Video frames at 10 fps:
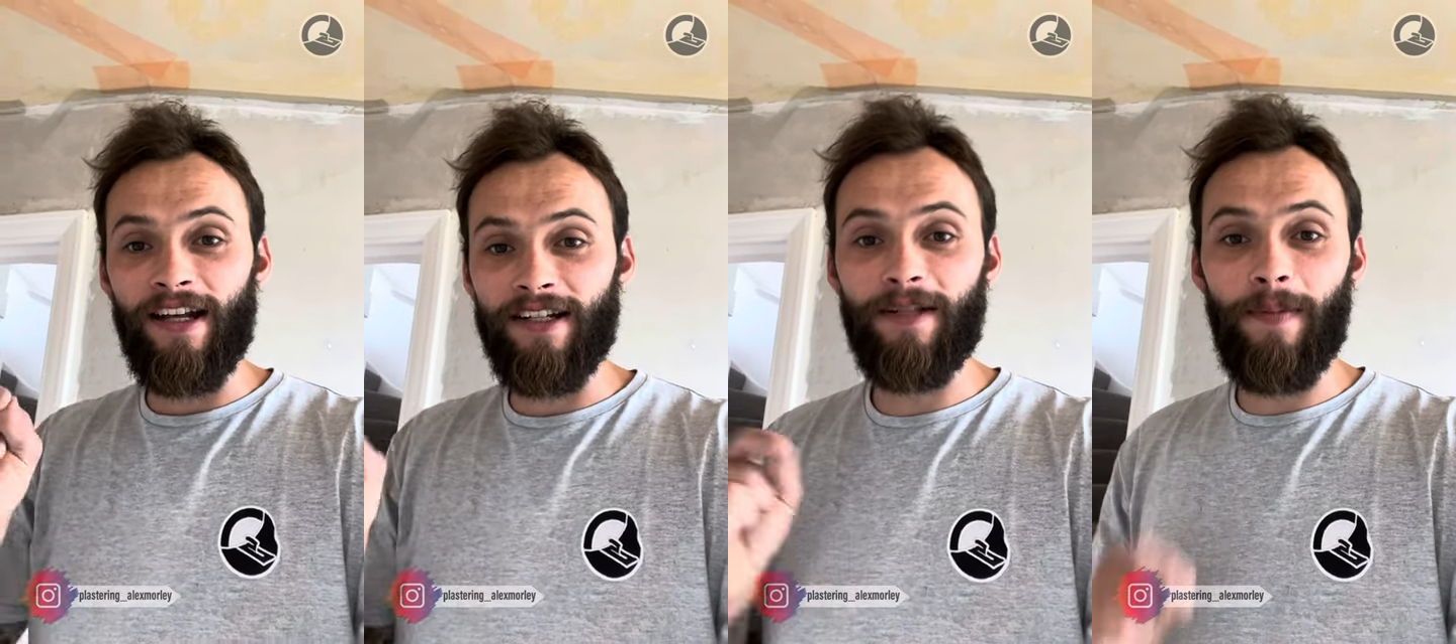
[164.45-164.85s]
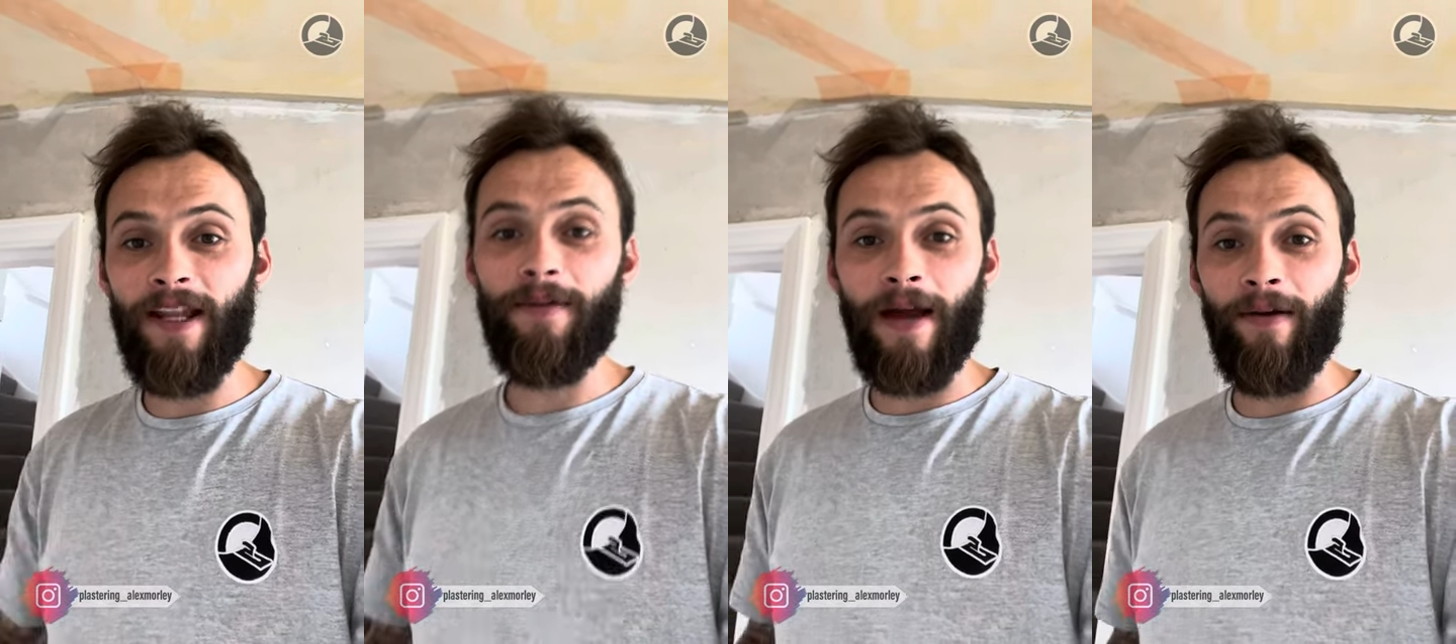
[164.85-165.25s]
just bend
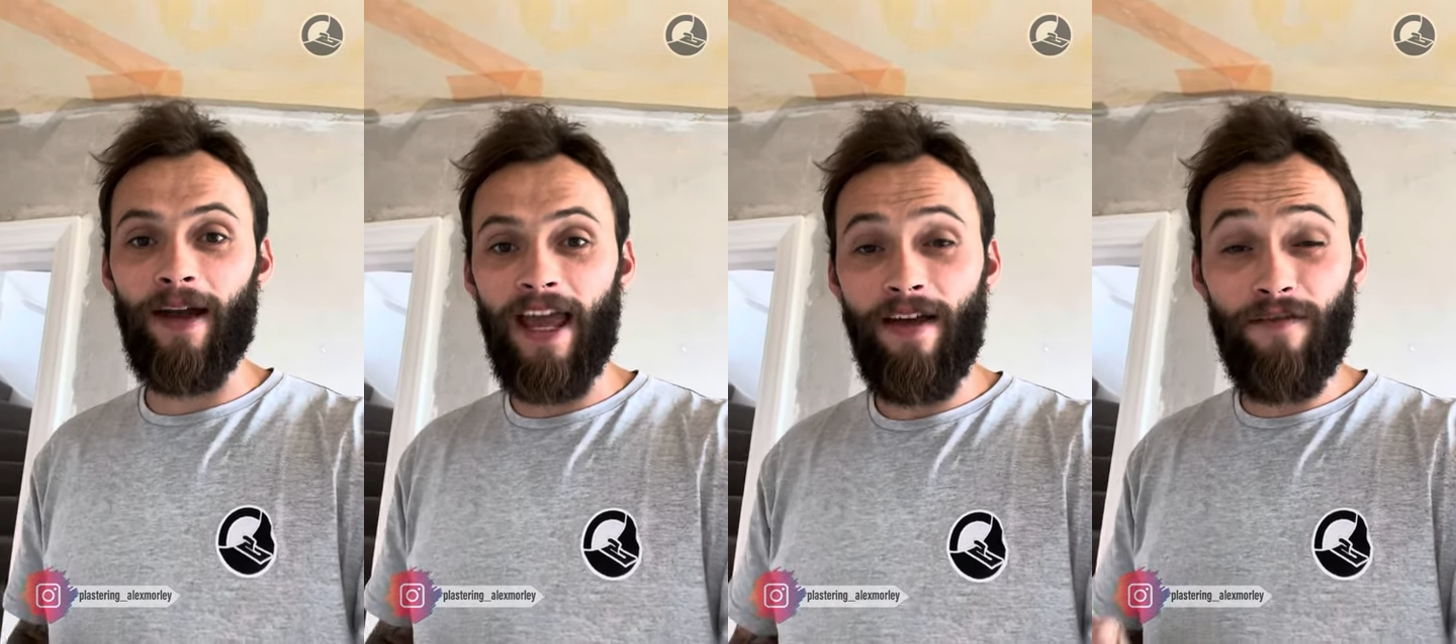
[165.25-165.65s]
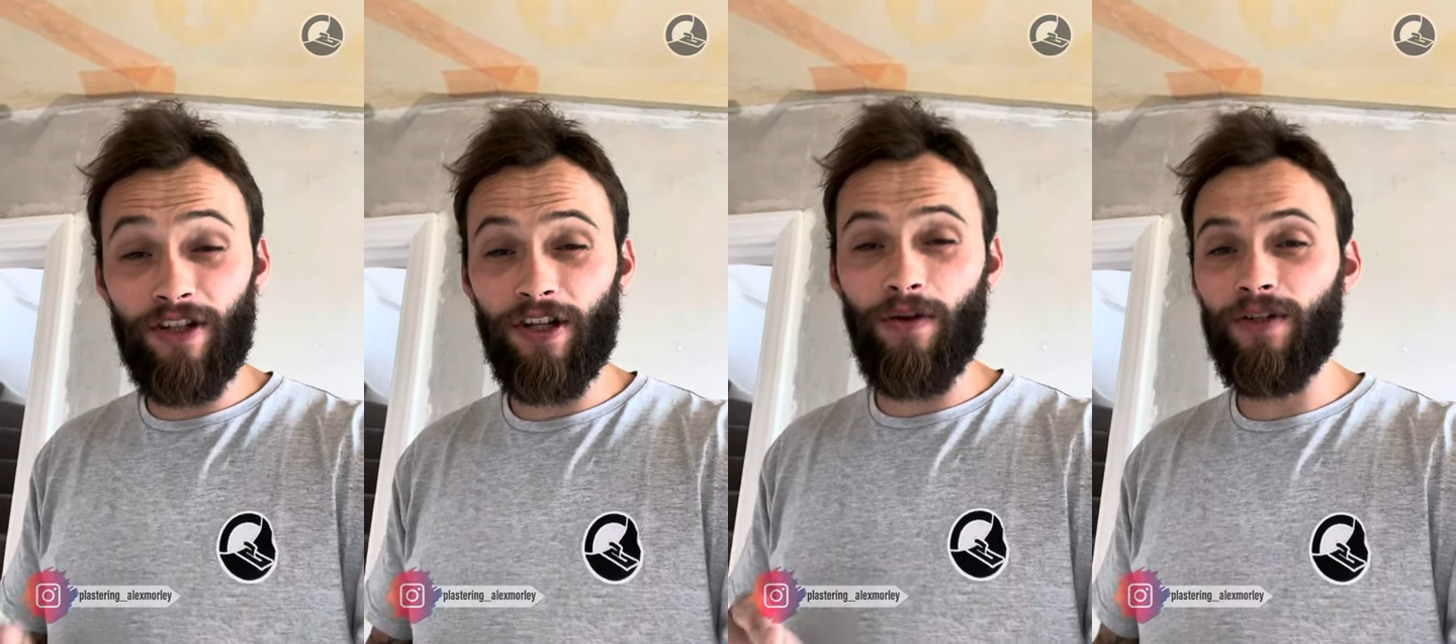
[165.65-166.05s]
them out ever
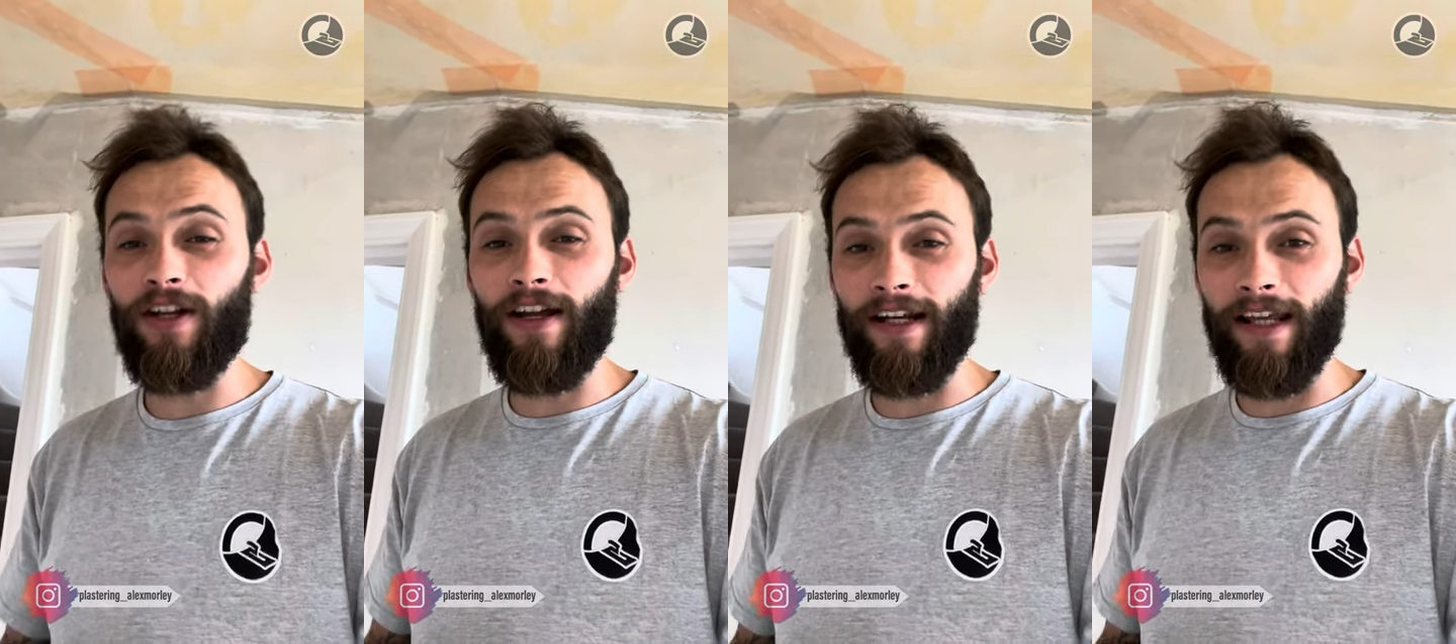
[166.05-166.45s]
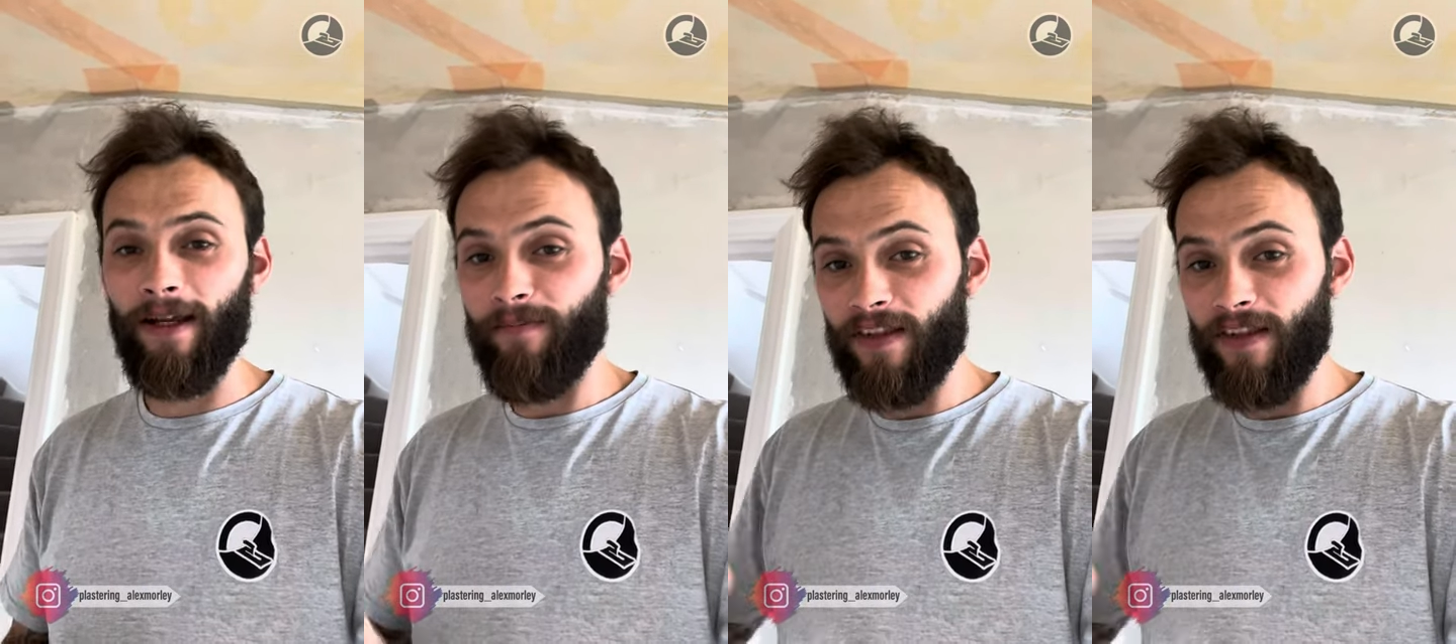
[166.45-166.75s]
so slightly